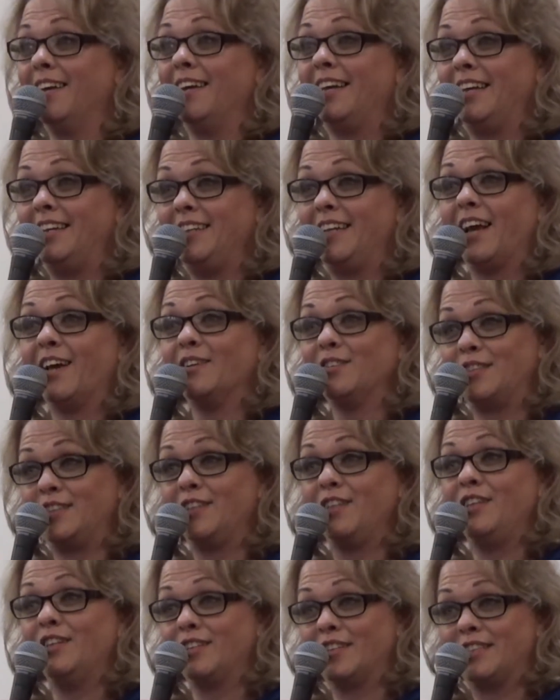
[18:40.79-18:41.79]
He goes, do
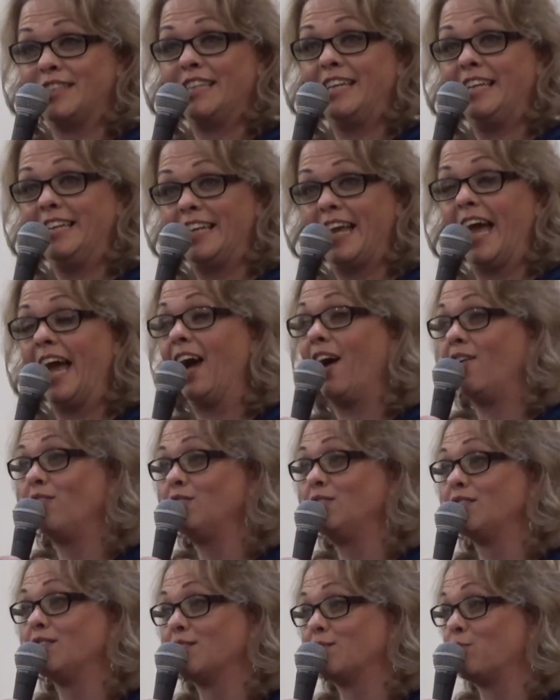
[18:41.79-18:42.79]
you see now,
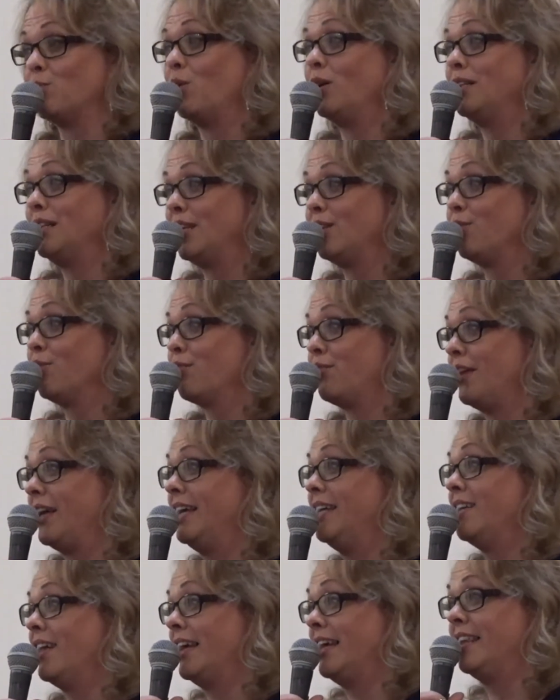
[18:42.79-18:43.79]
just one little
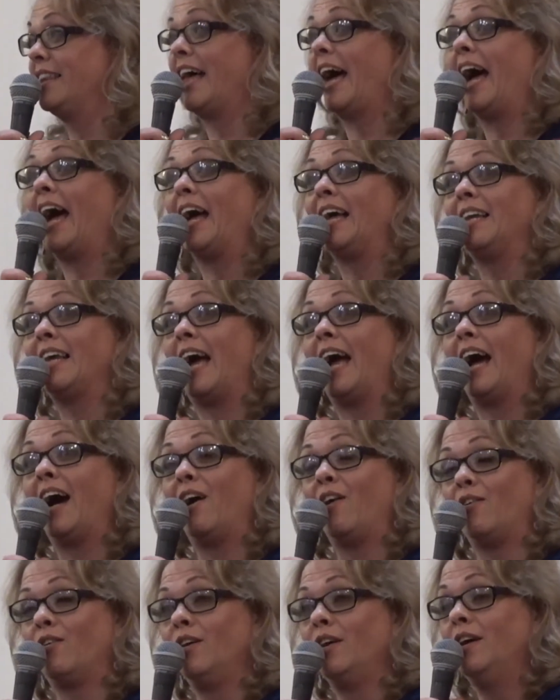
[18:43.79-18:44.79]
thing like that,
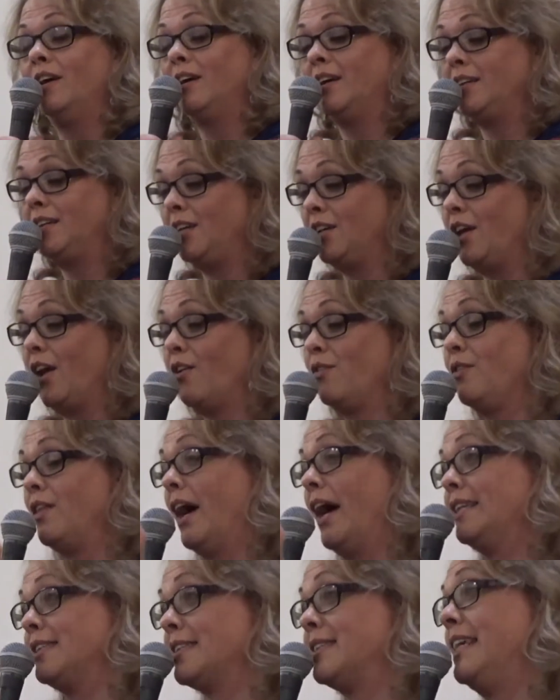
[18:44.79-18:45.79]
how, you know,
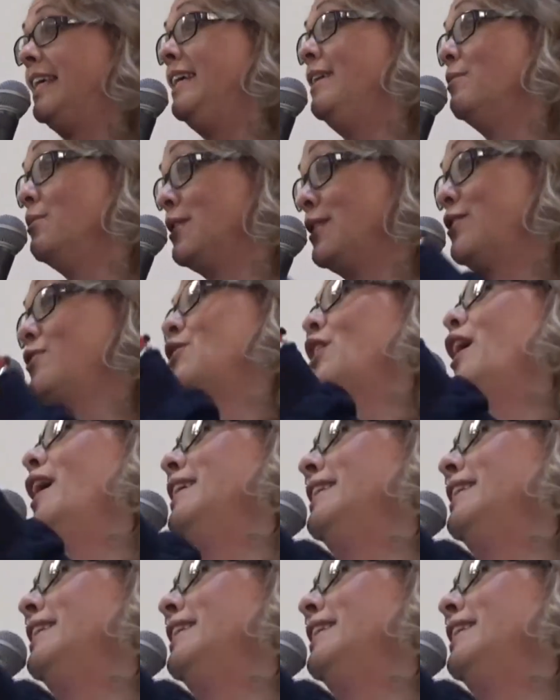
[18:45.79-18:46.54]
he was trying